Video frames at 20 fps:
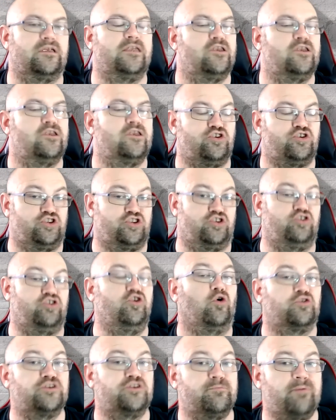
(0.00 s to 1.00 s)
and
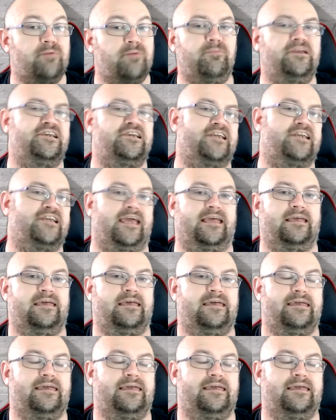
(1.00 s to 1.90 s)
not to publish it.